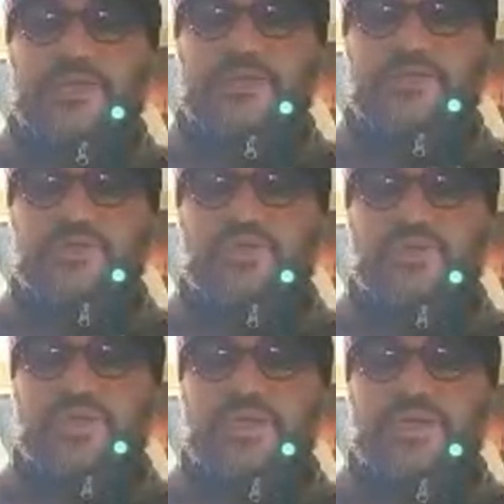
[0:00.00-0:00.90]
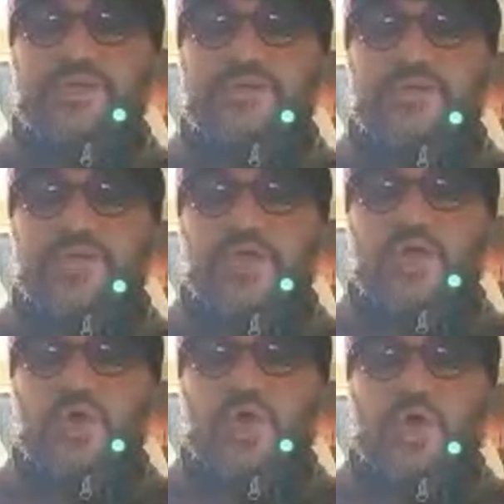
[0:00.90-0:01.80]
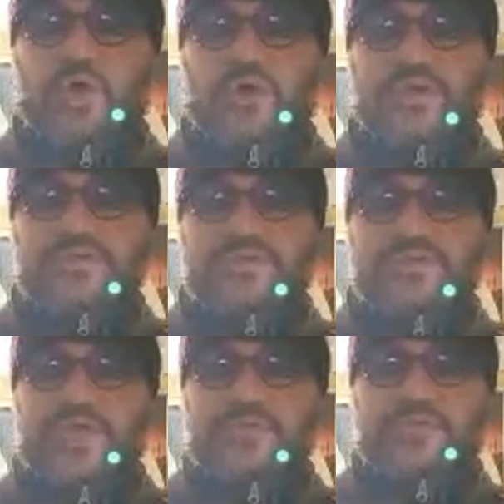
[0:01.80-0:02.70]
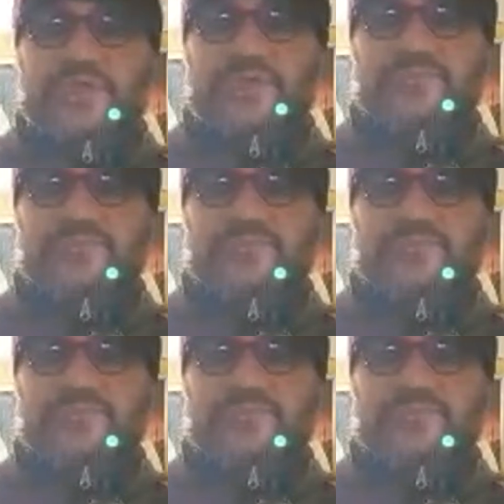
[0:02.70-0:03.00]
to relate or describe them